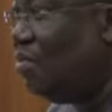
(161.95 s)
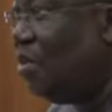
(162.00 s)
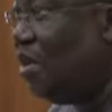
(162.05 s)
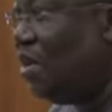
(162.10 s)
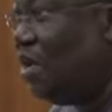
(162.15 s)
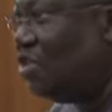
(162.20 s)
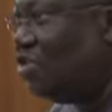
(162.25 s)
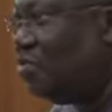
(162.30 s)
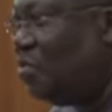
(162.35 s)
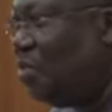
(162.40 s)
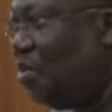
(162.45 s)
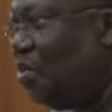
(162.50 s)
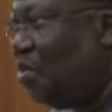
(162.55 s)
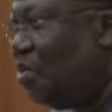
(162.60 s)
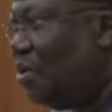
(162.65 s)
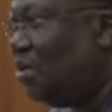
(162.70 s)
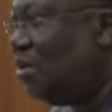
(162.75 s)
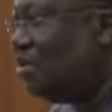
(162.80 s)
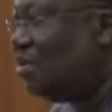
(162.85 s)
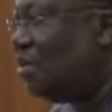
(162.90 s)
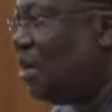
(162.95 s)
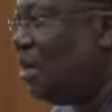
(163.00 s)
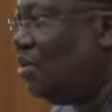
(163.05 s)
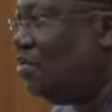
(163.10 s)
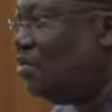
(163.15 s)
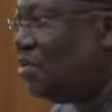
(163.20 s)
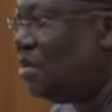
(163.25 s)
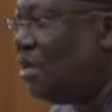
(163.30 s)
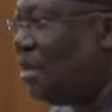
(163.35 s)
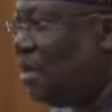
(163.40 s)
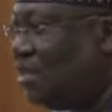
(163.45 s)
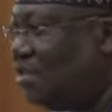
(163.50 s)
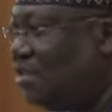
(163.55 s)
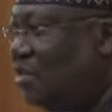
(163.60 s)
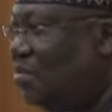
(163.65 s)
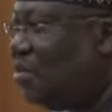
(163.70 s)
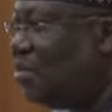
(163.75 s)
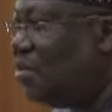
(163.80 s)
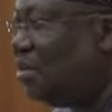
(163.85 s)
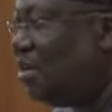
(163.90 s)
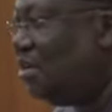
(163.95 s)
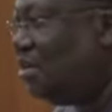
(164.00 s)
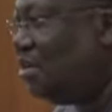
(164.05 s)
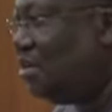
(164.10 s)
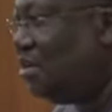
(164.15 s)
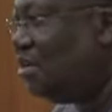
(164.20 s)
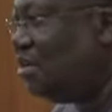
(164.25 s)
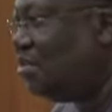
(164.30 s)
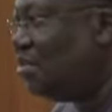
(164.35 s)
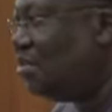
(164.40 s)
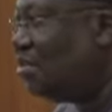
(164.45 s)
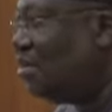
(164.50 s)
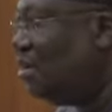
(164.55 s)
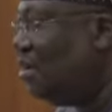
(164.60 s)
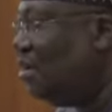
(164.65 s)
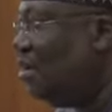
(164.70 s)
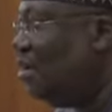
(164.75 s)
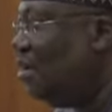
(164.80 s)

exploit and utilize the potentials